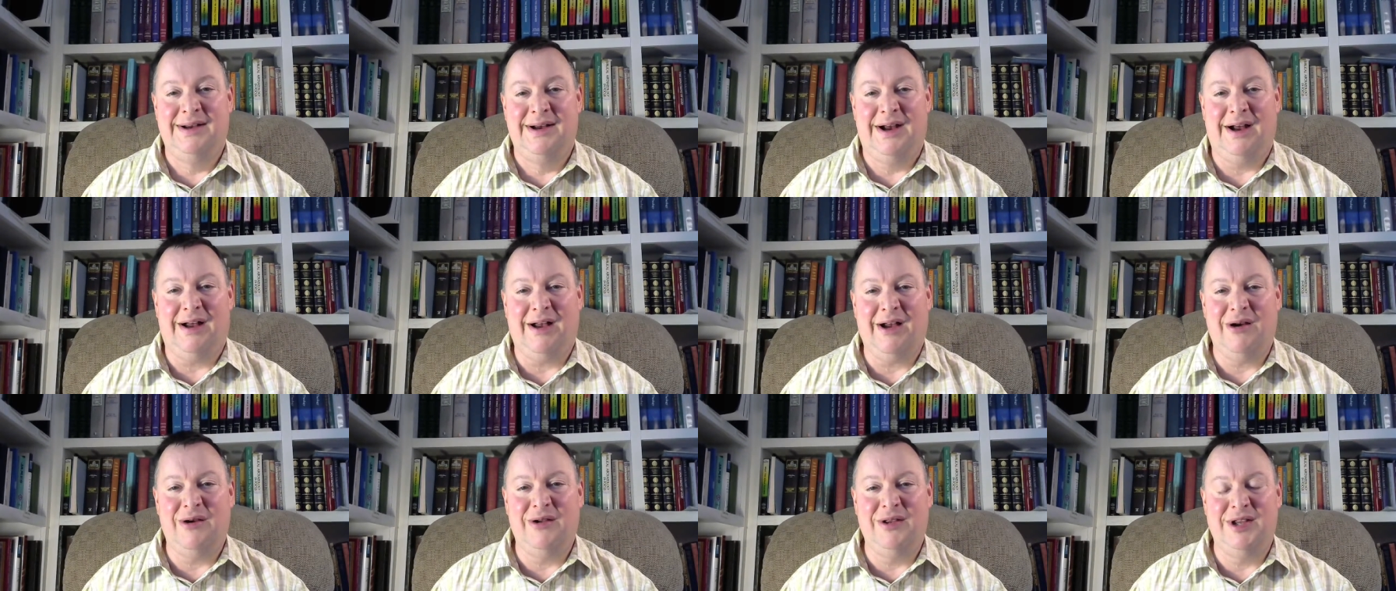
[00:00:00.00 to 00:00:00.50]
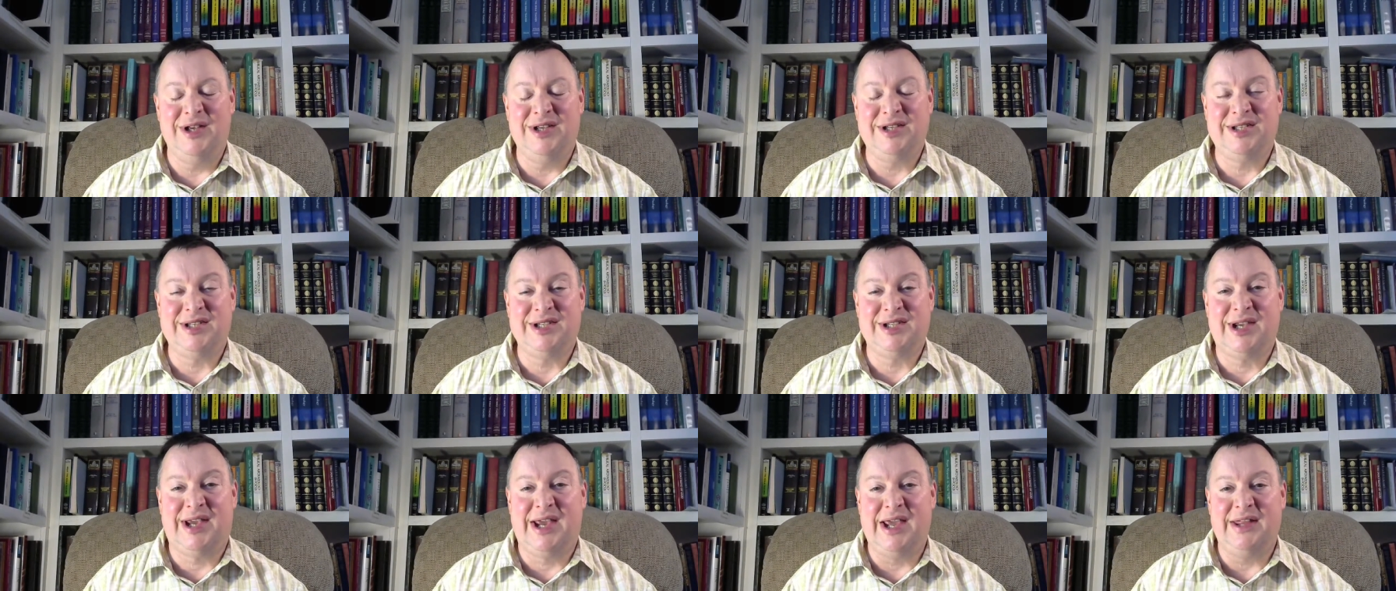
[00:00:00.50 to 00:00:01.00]
Hello, this
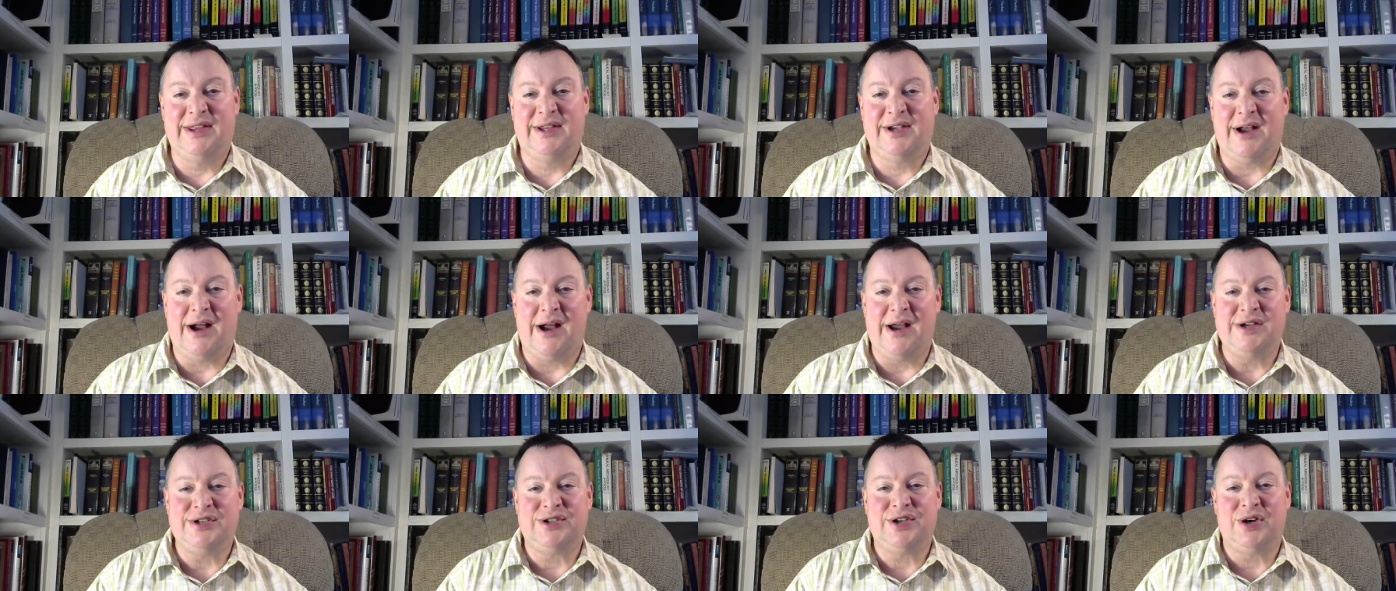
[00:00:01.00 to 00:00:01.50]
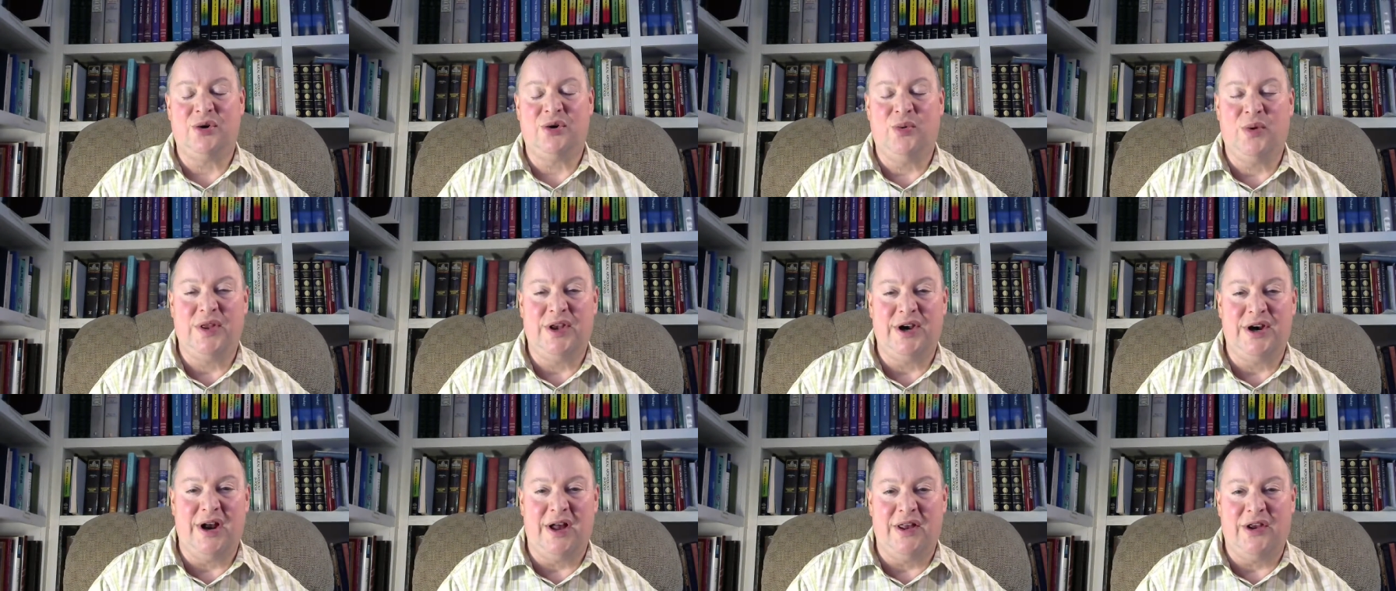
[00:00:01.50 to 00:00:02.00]
is Keith Keyser
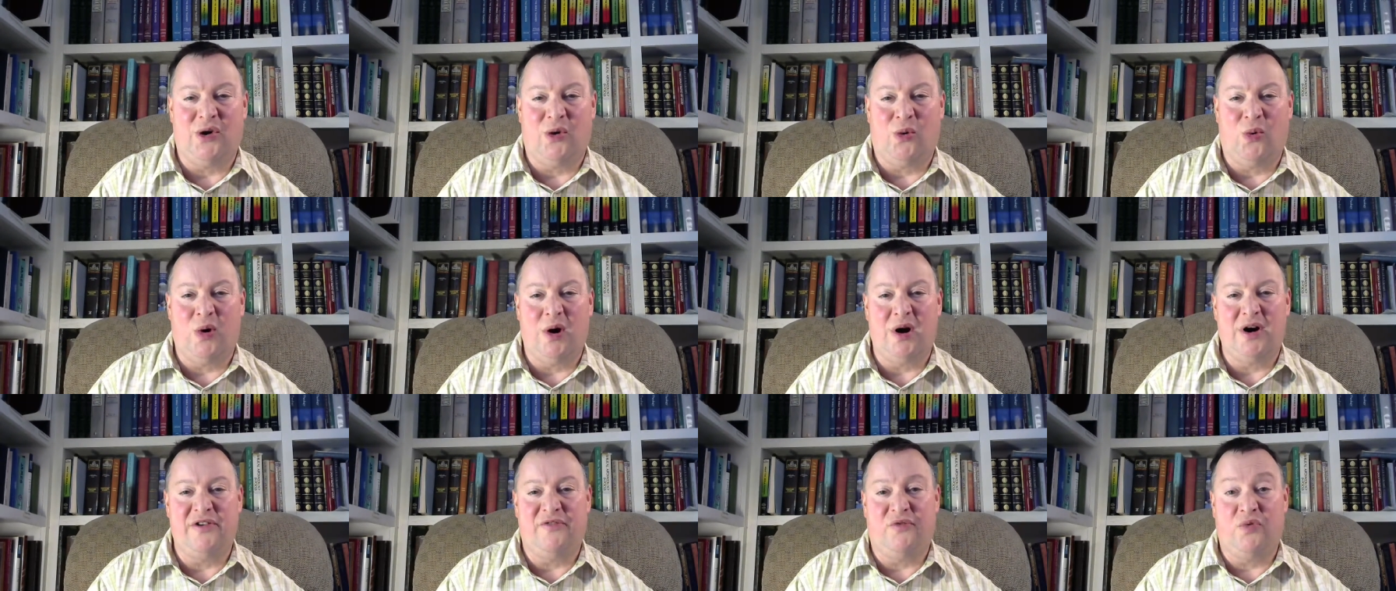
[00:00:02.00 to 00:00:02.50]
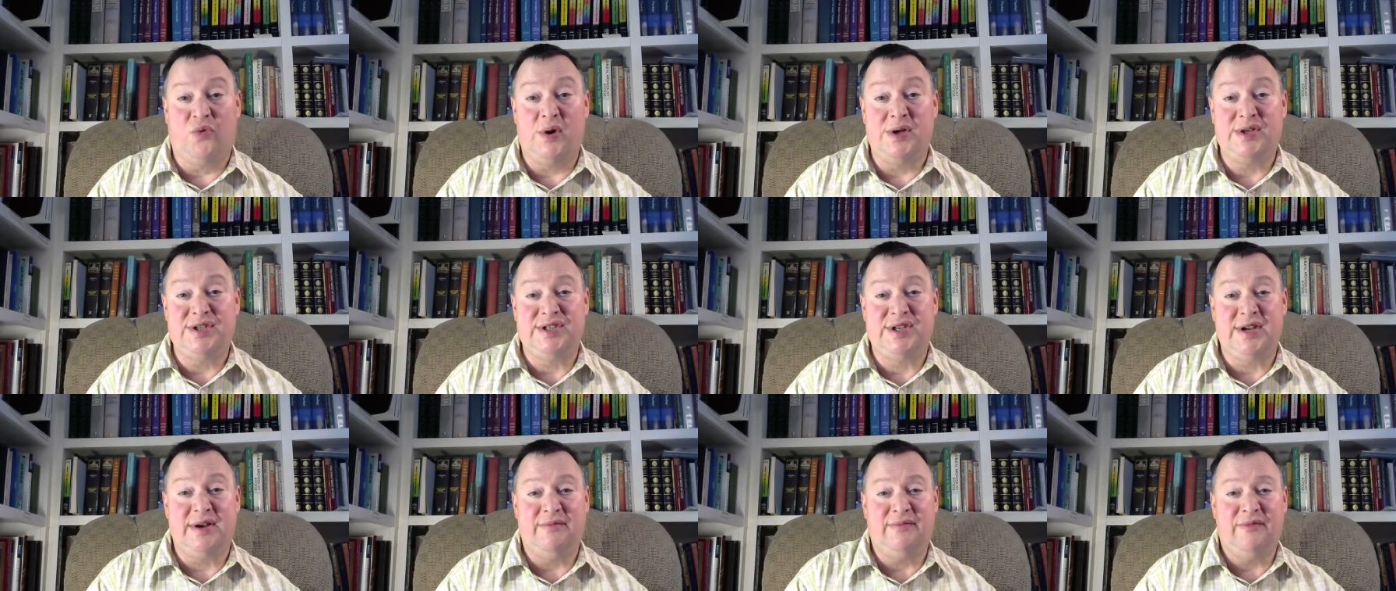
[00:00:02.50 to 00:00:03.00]
with another word of
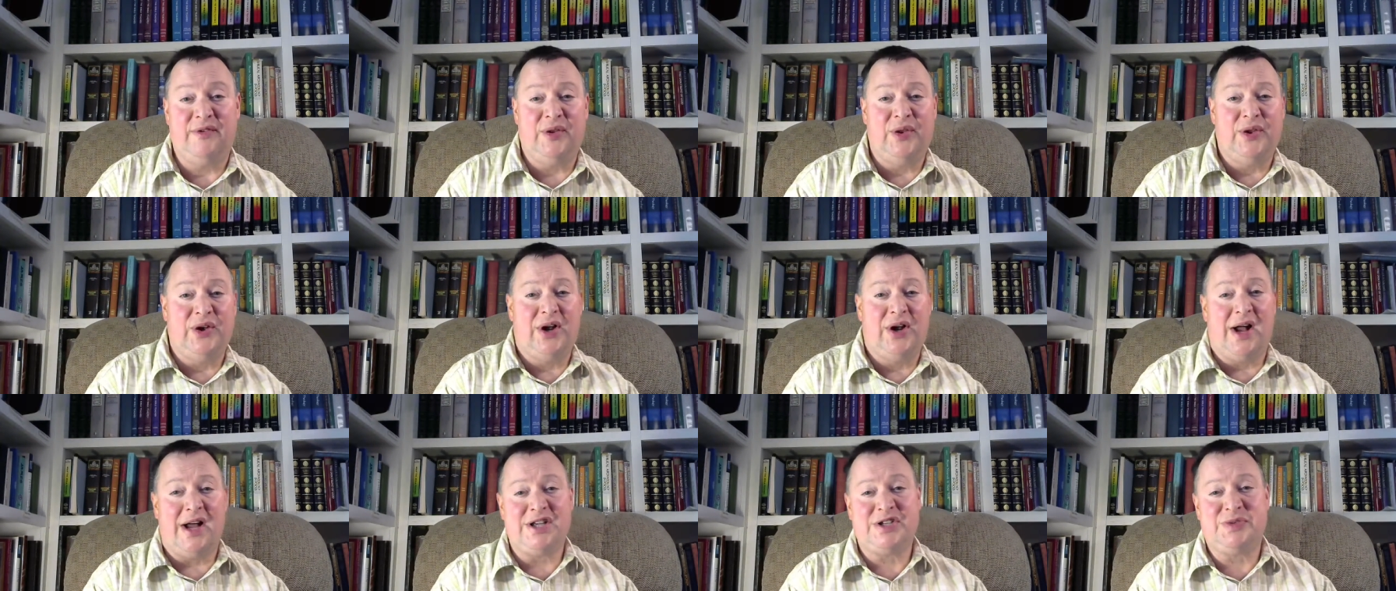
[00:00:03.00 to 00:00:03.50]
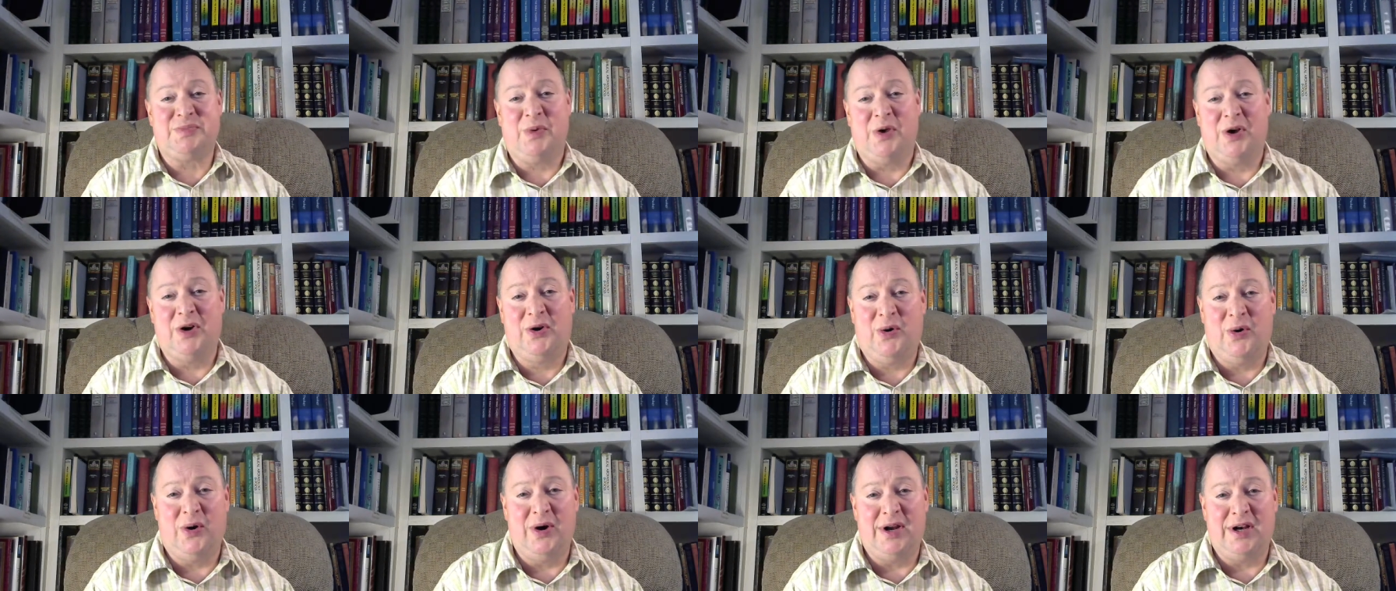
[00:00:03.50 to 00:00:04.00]
wisdom from the Gospel
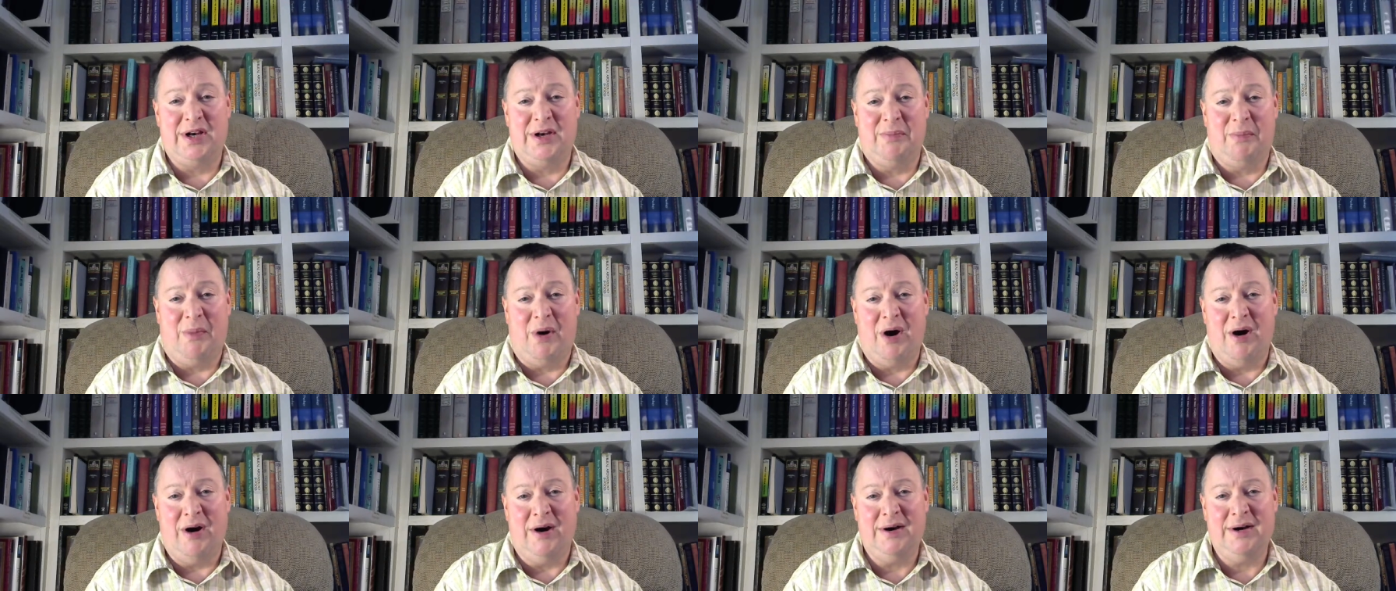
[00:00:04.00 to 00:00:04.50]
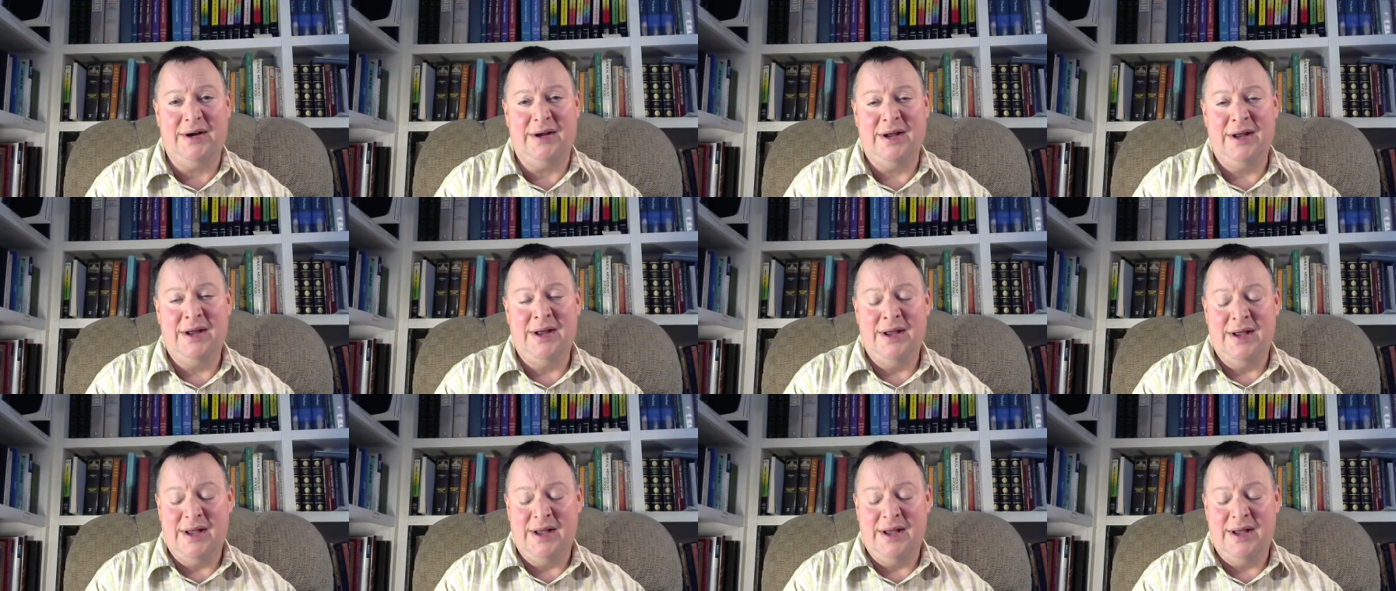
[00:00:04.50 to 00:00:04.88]
according to Mark.